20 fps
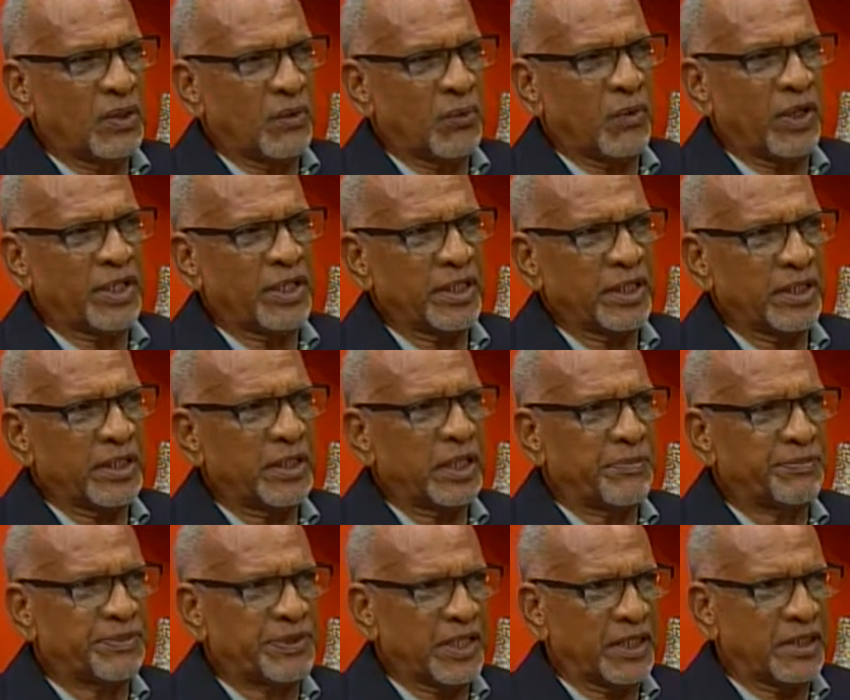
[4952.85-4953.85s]
when he
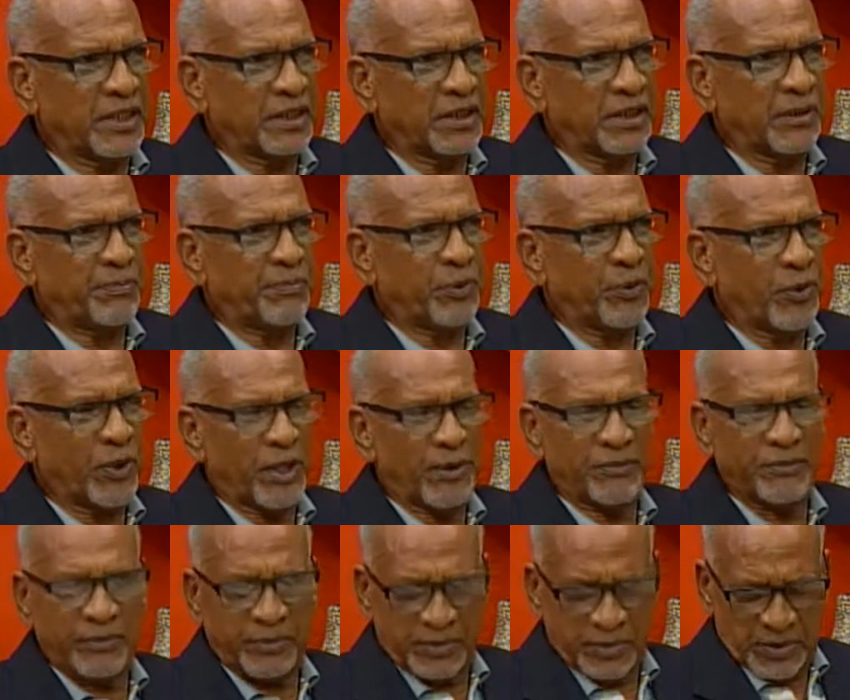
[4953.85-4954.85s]
adopted a
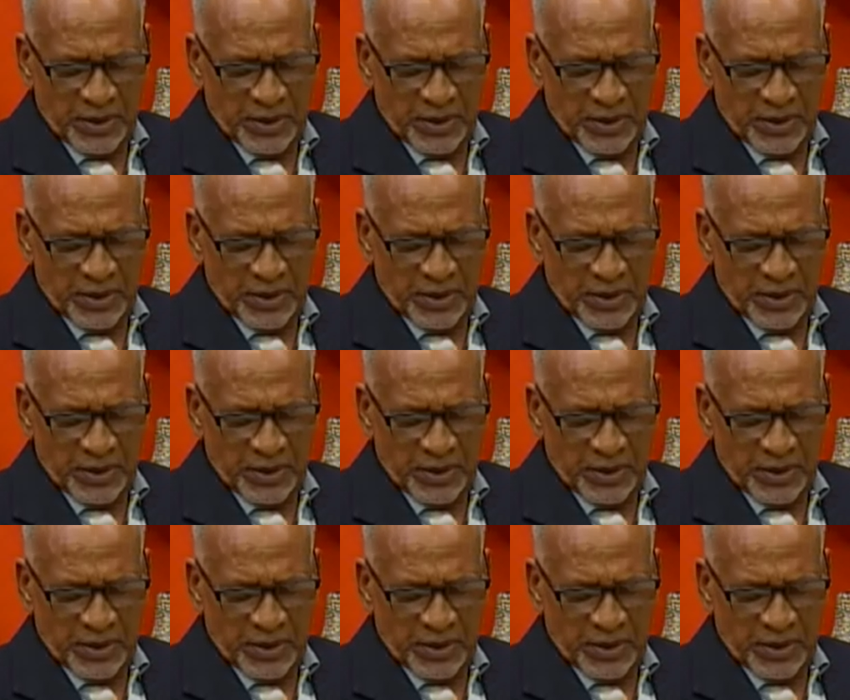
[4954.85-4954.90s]
poem